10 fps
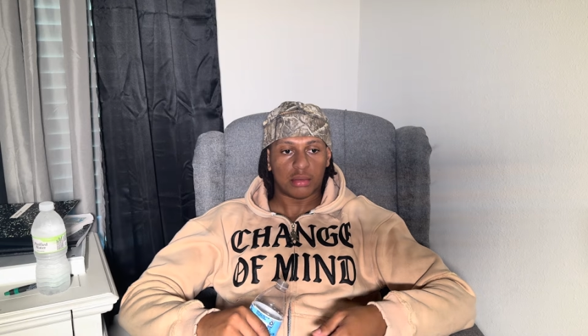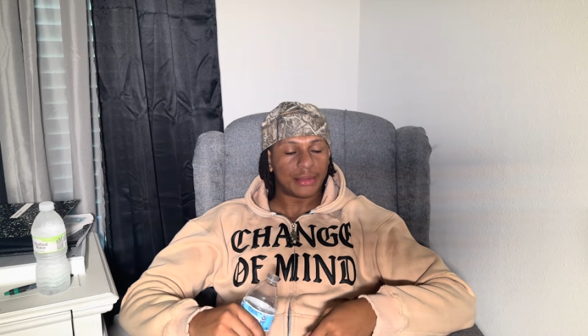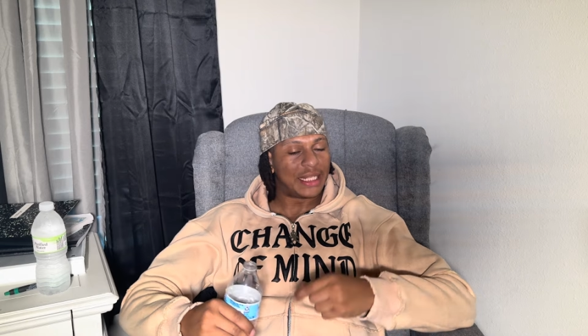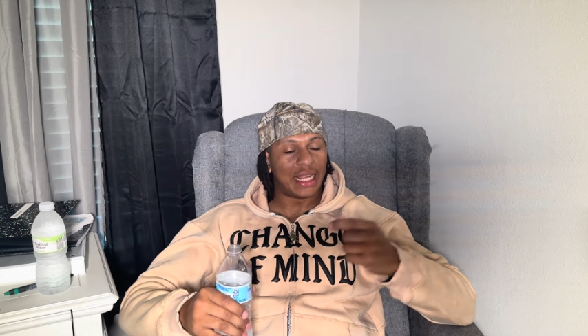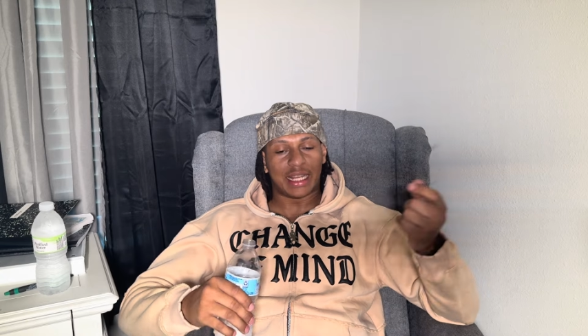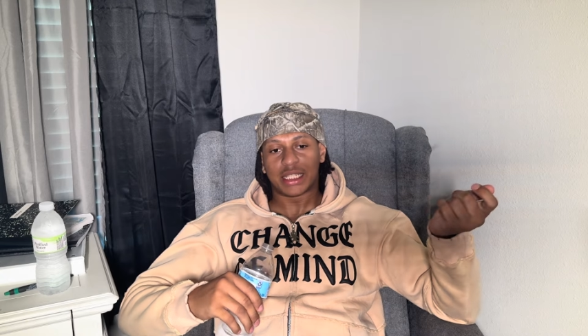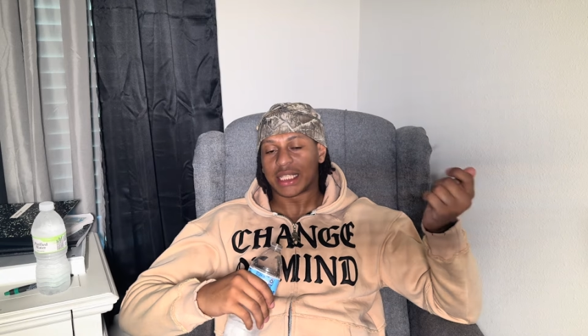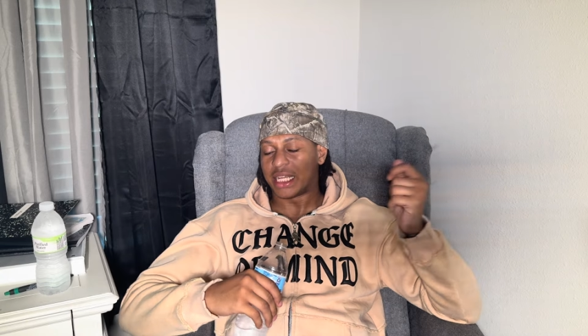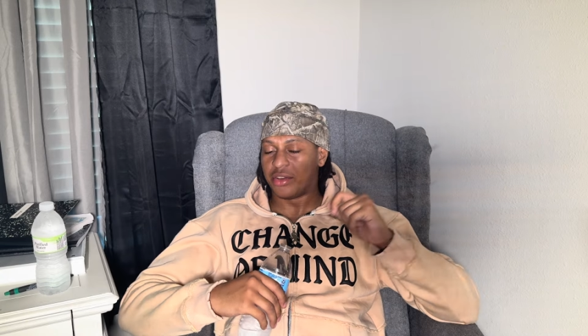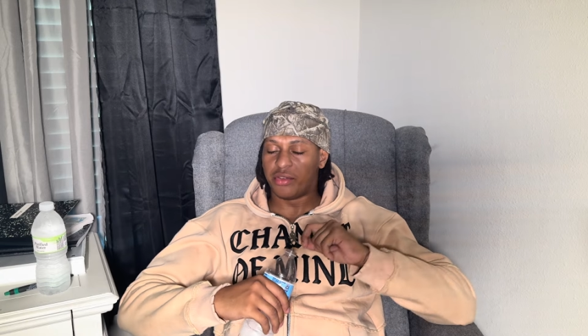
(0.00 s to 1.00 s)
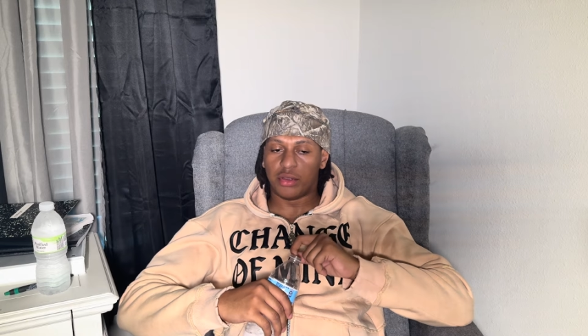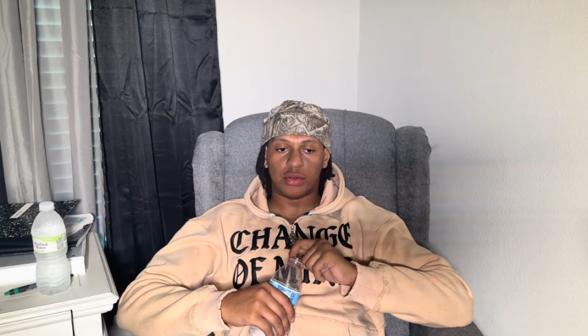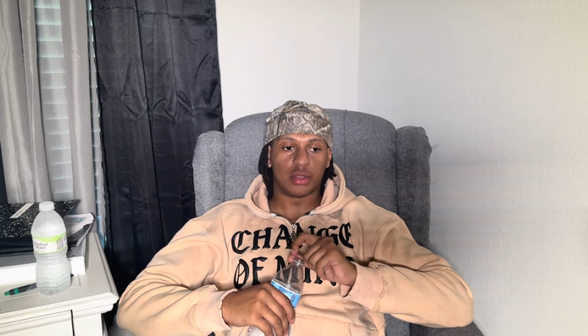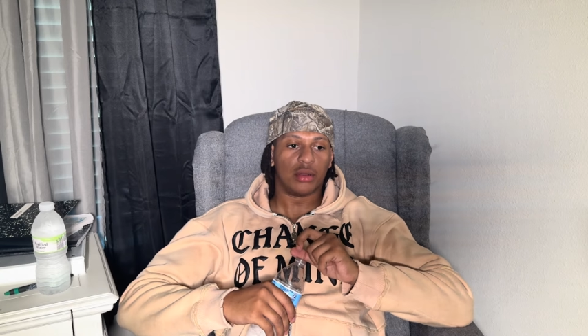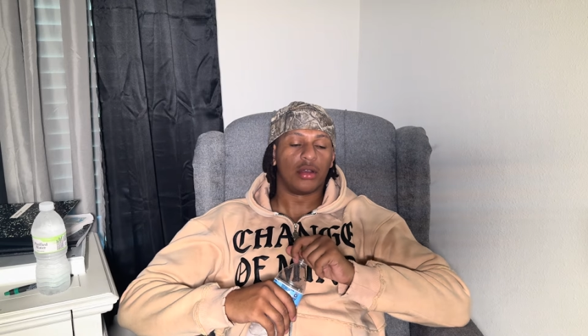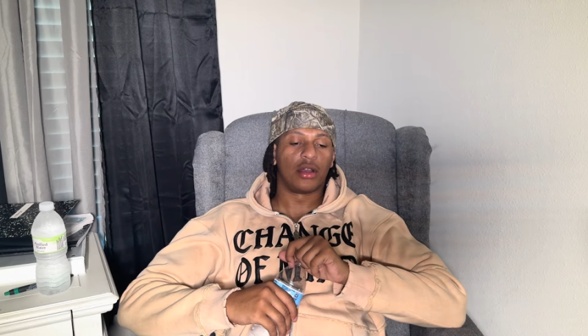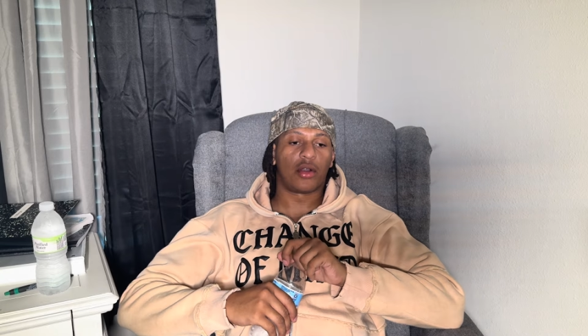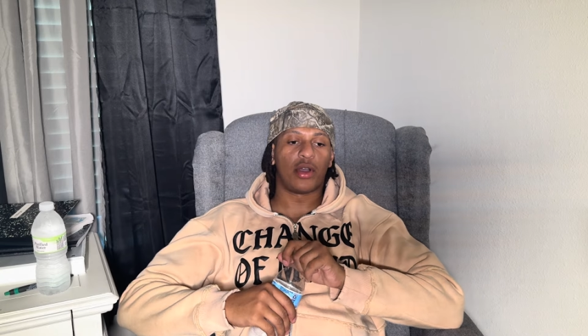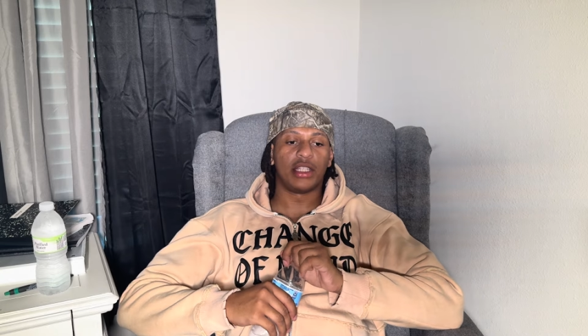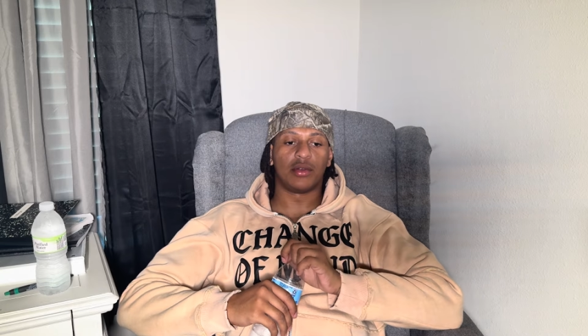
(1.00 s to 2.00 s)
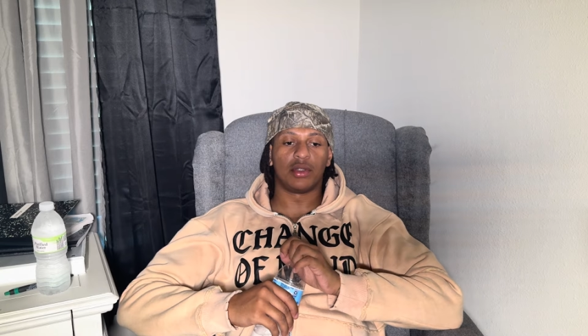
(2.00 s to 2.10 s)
Now, let's not even use an equation when